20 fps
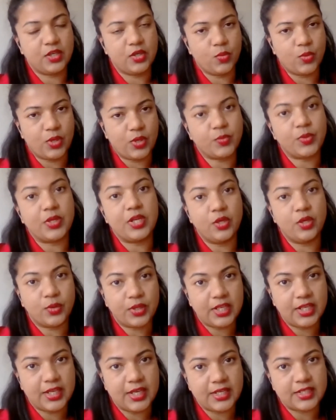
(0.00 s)
what we're
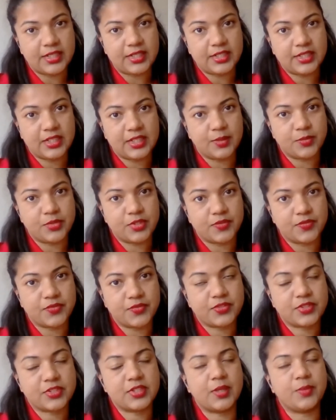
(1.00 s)
looking at in terms of
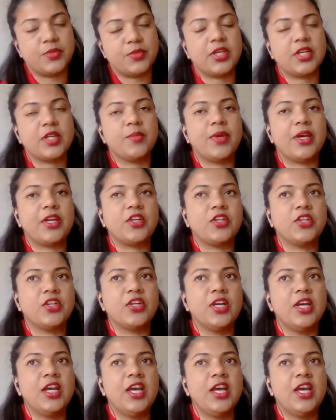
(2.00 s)
subject matter.